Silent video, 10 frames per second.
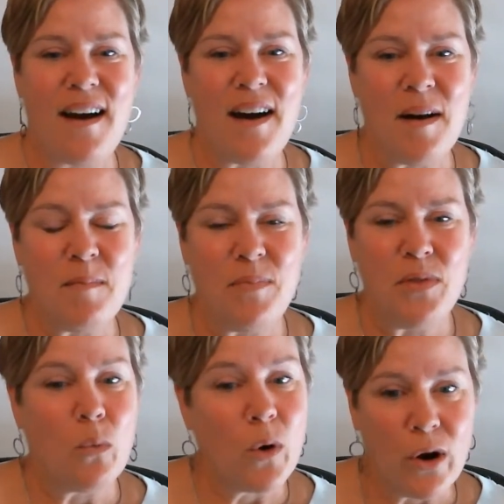
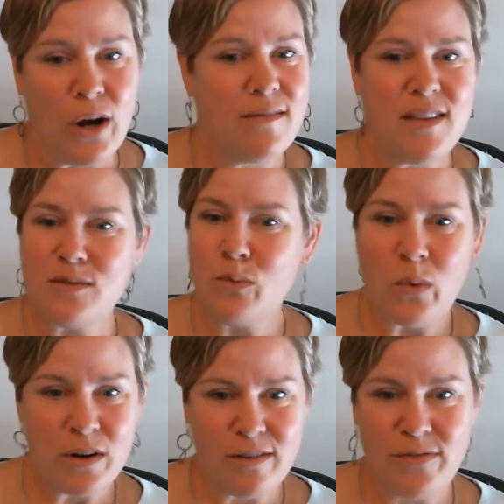the work of this
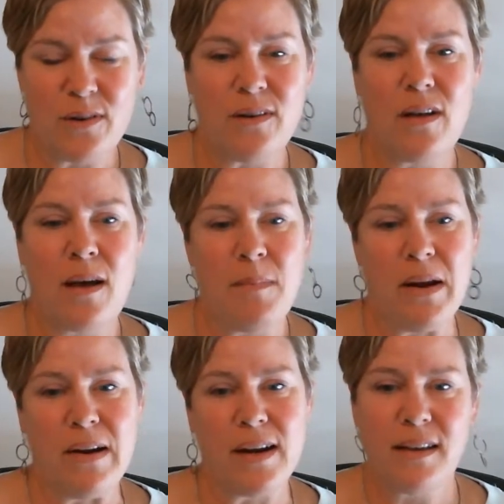wonderful
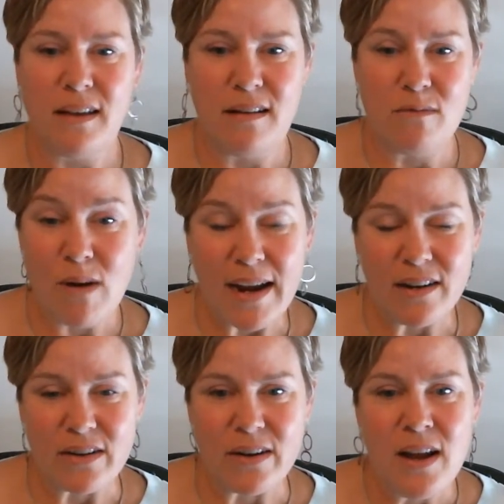American
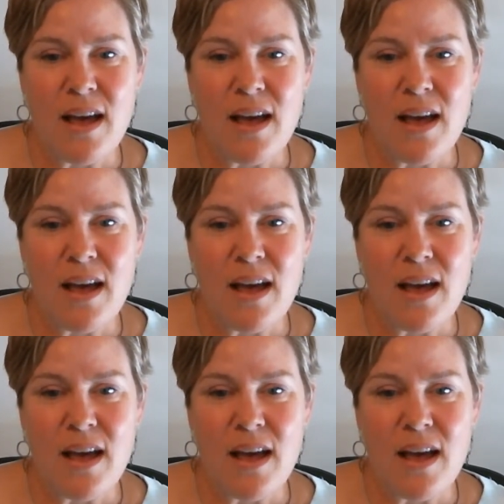writer